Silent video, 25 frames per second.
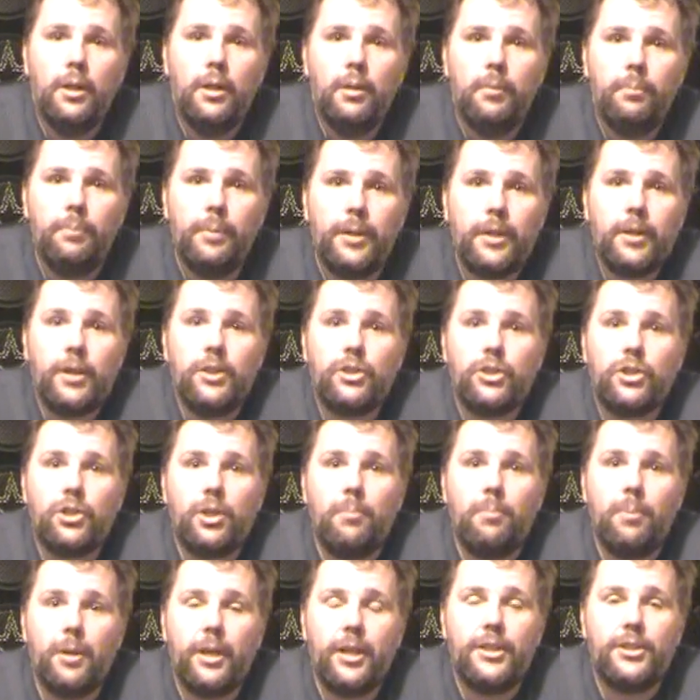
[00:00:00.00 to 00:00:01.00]
because
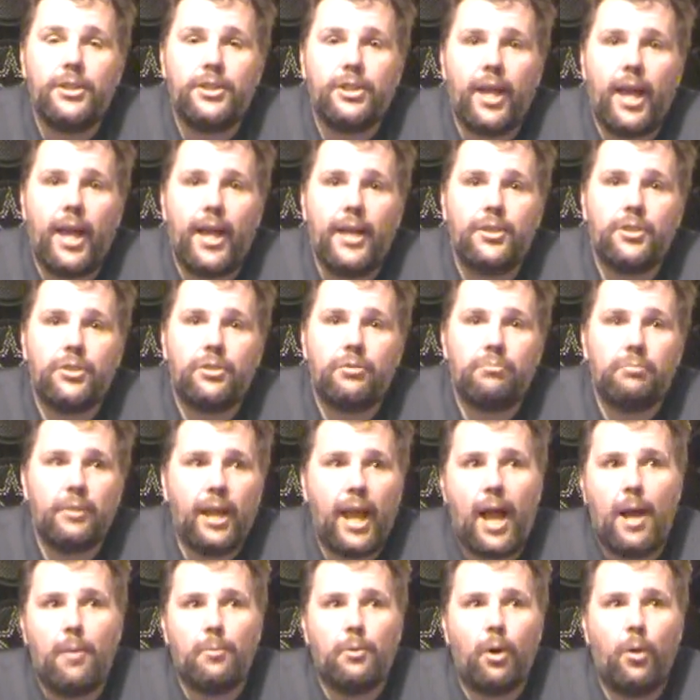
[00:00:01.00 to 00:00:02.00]
somebody says, yeah,
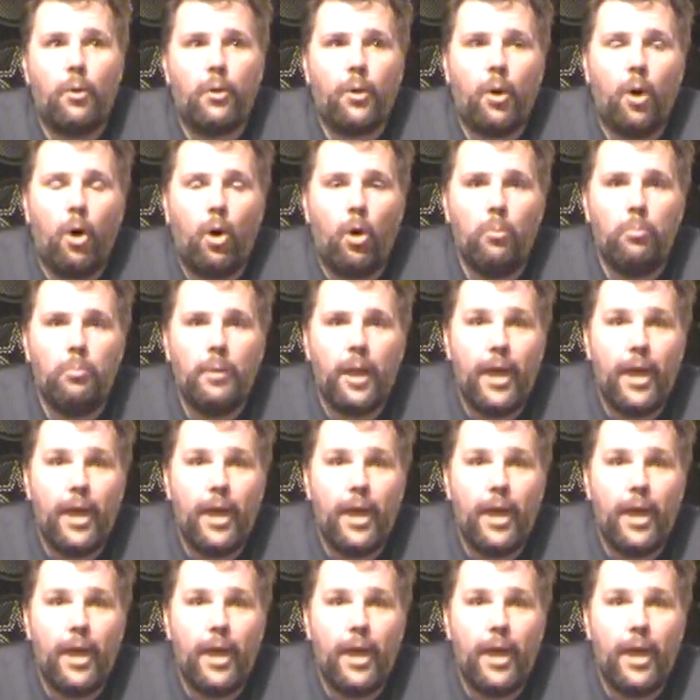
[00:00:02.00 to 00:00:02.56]
I'm going home.